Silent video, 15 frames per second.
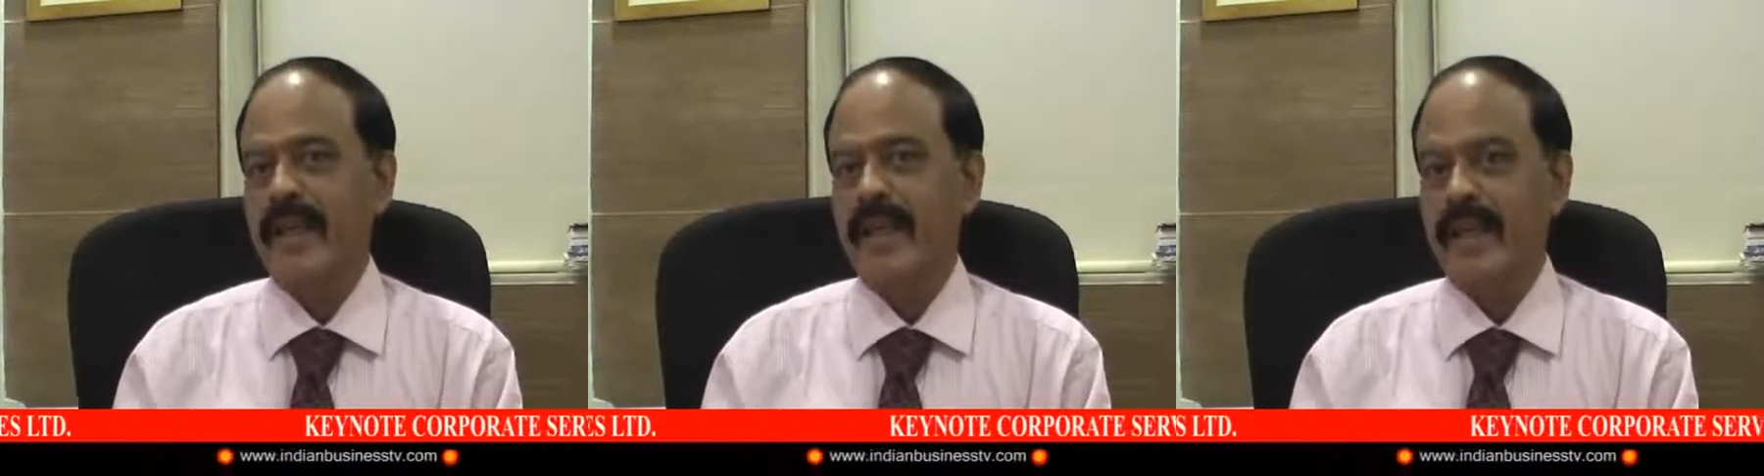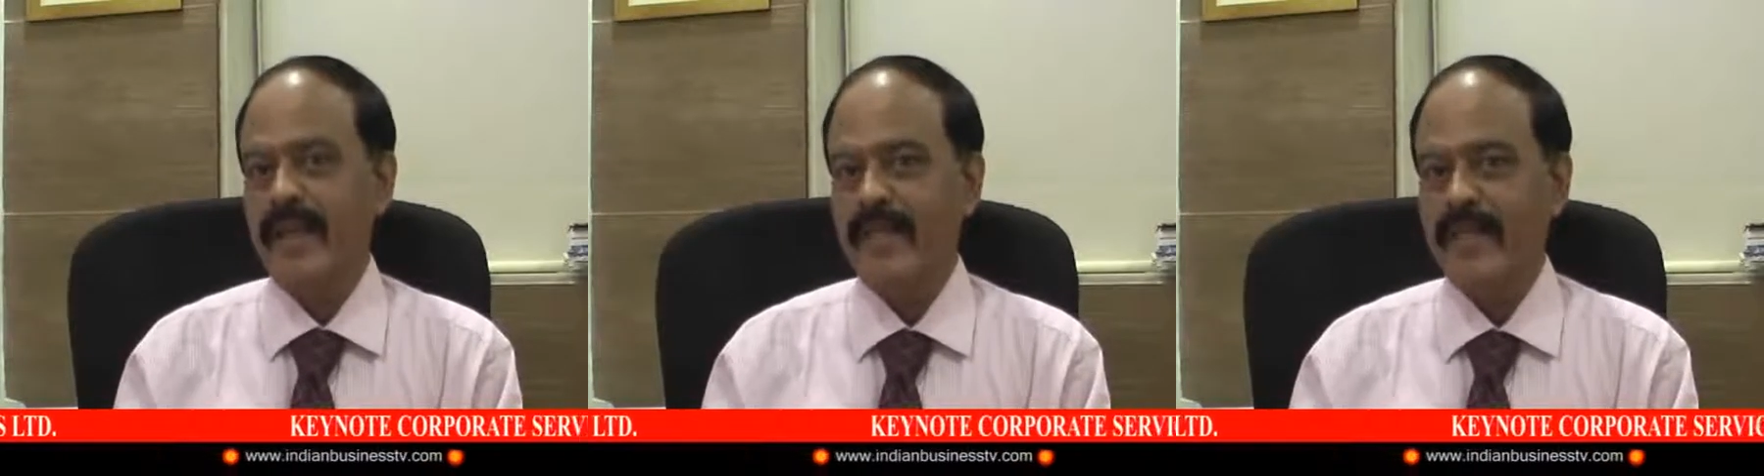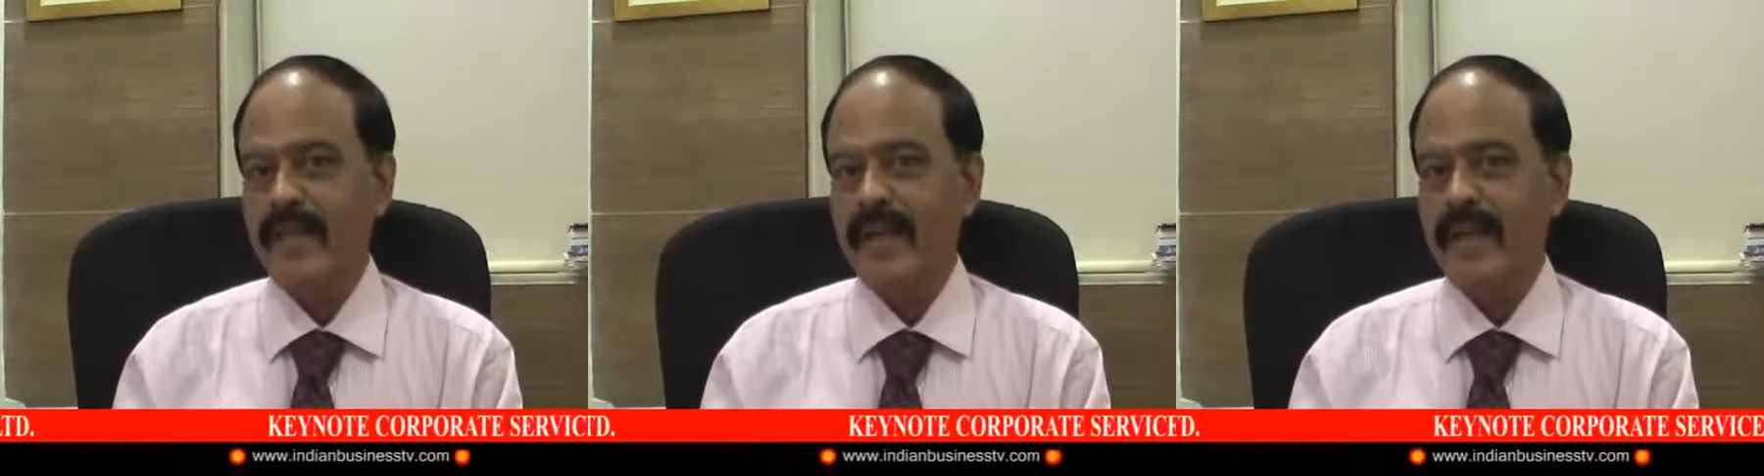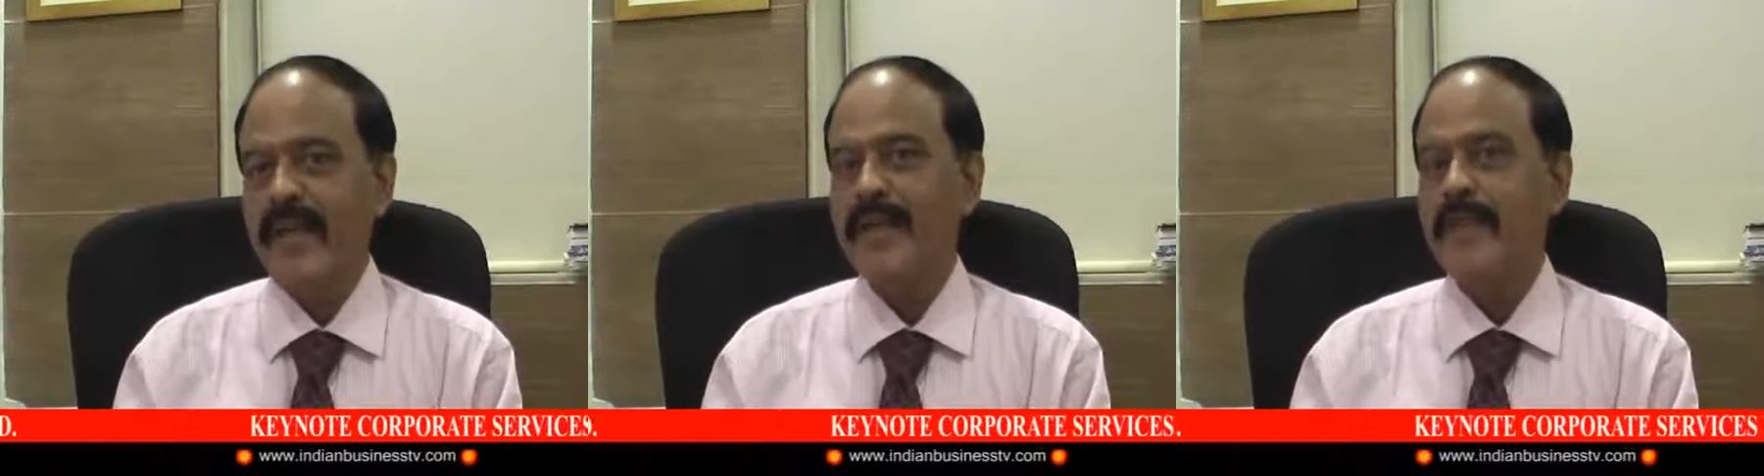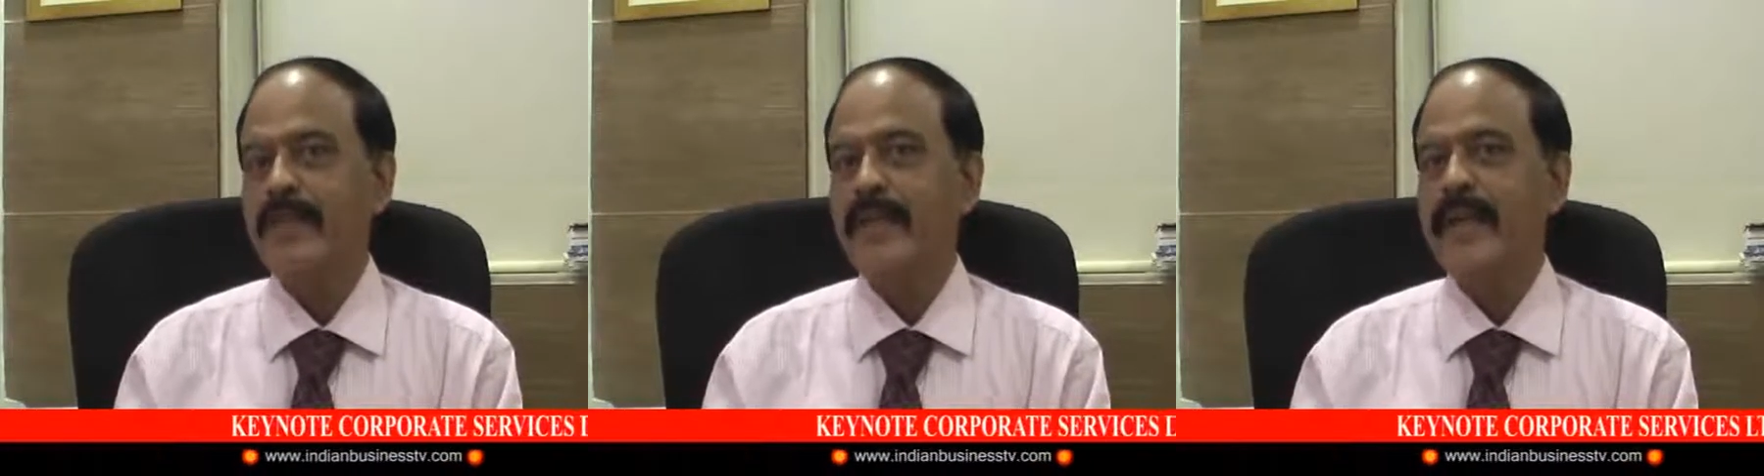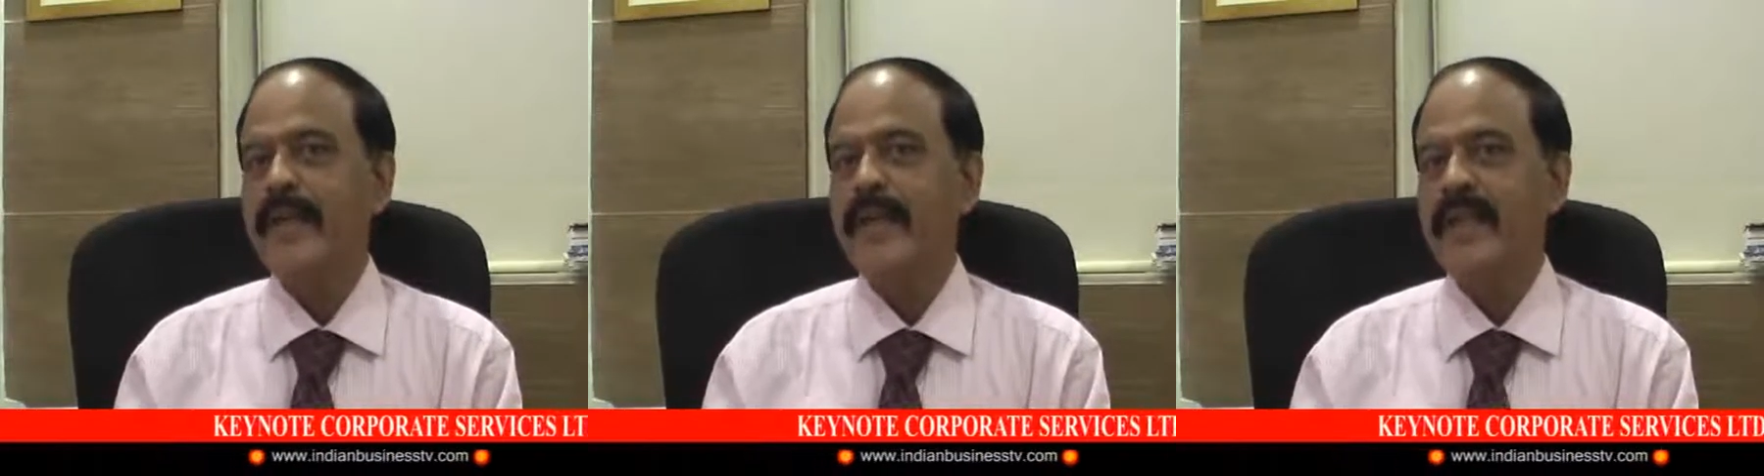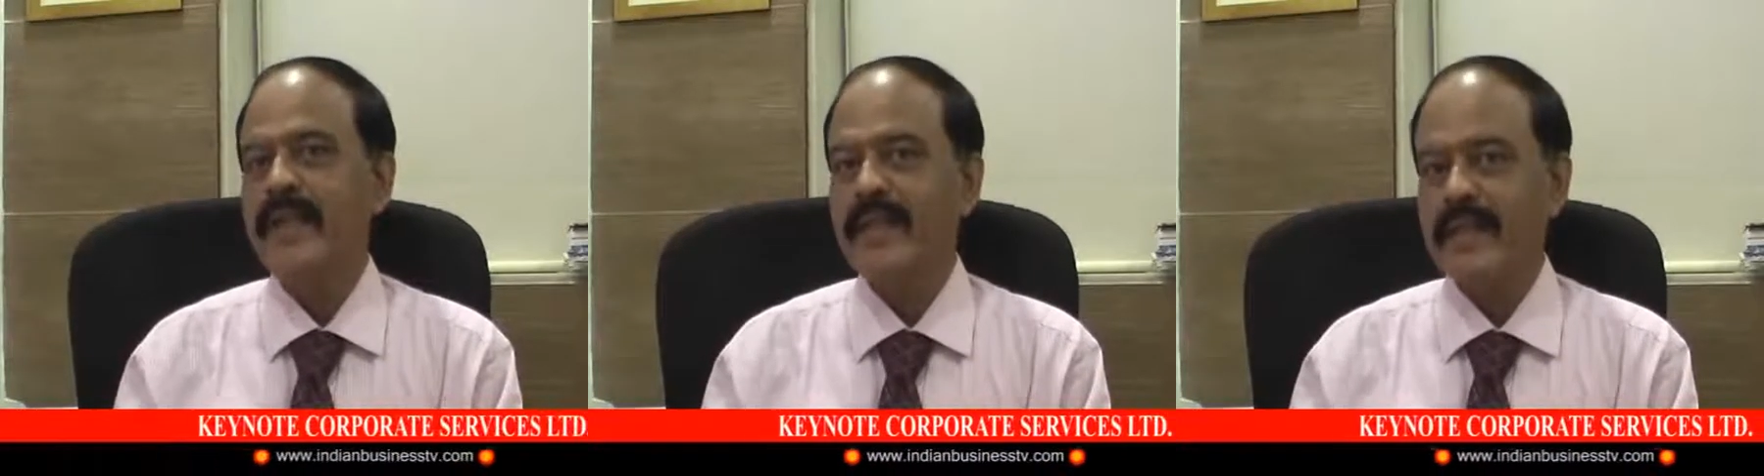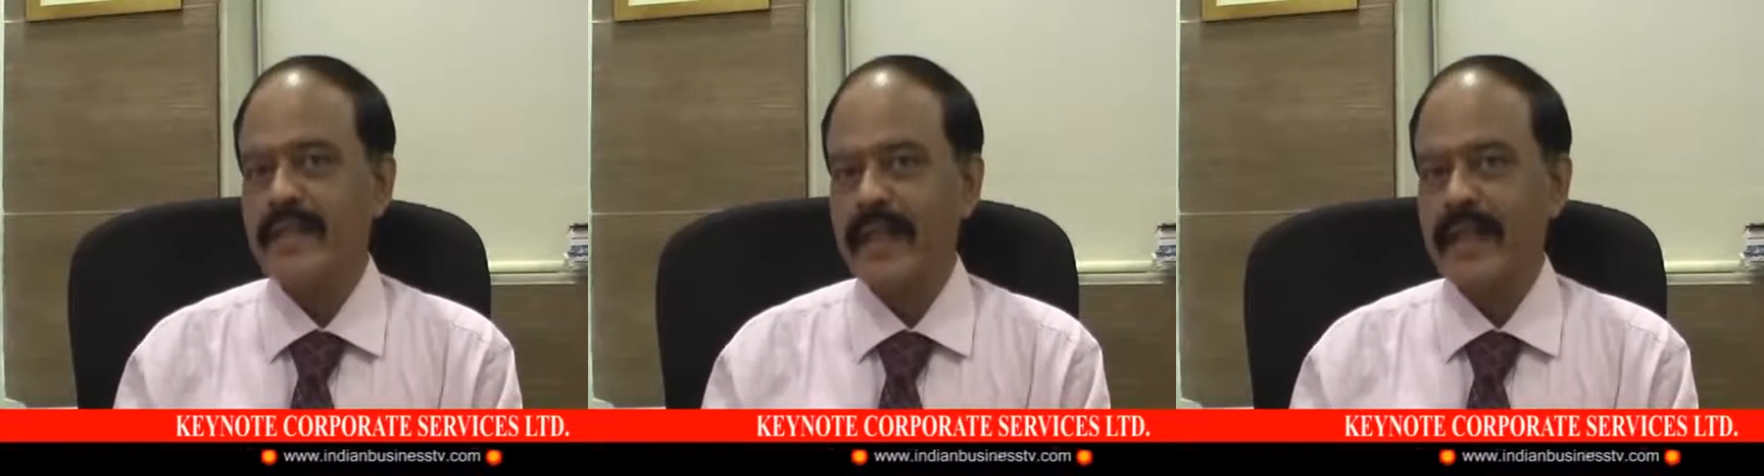If he is paying the